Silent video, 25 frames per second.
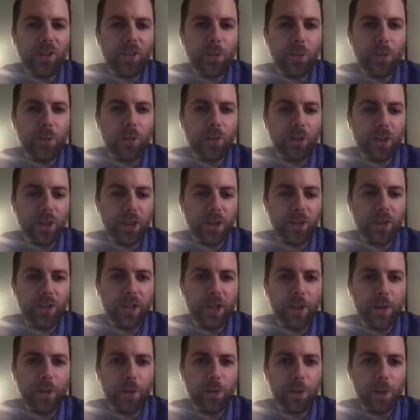almost like a
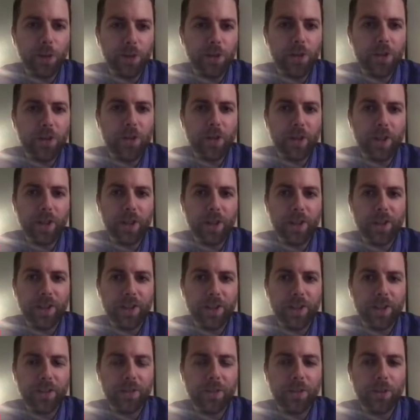death wish trying
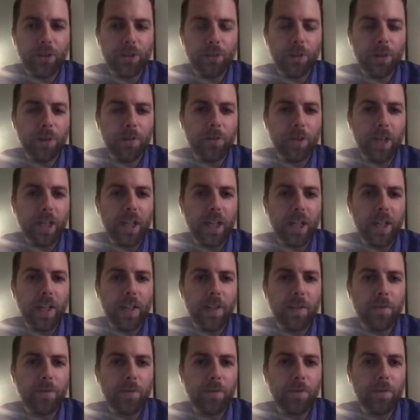to
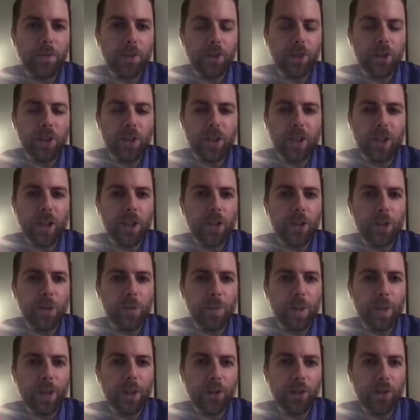revive the Chicago
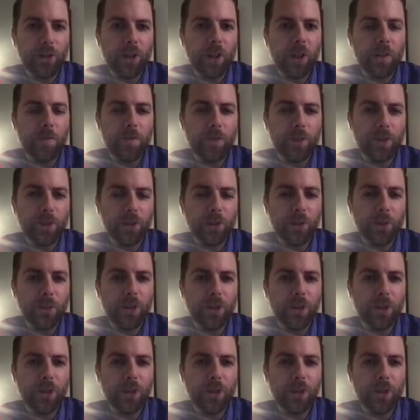Bears offense.